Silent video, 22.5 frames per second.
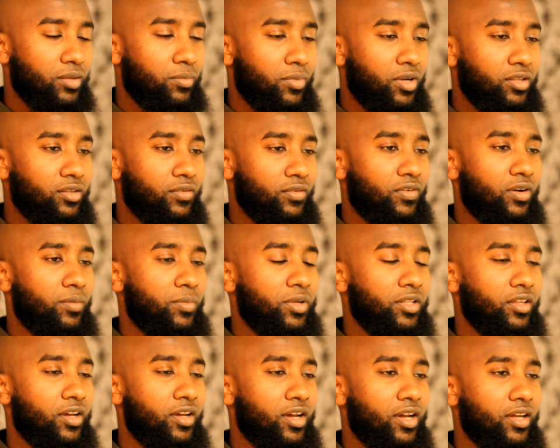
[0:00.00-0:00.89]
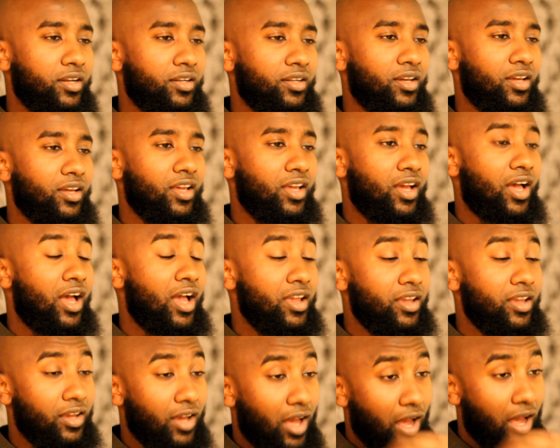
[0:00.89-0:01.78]
month of Ramadan, I,
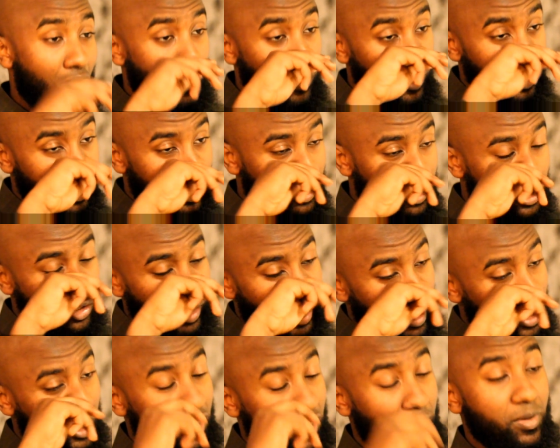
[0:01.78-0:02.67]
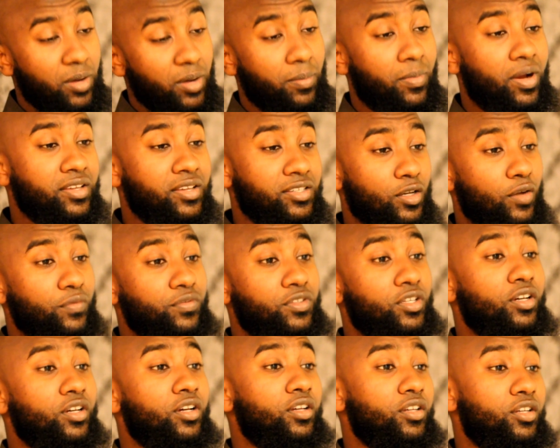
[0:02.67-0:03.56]
I really tried to commit myself
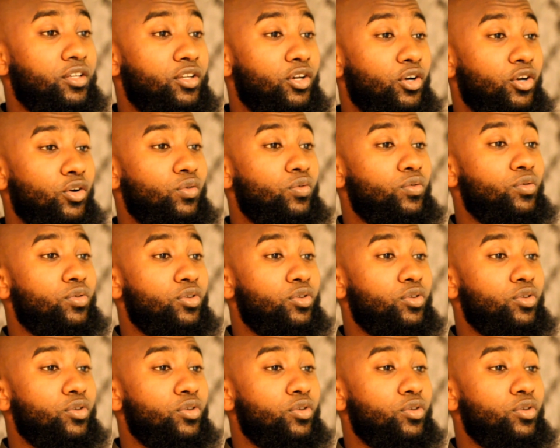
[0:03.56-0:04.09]
to, you know,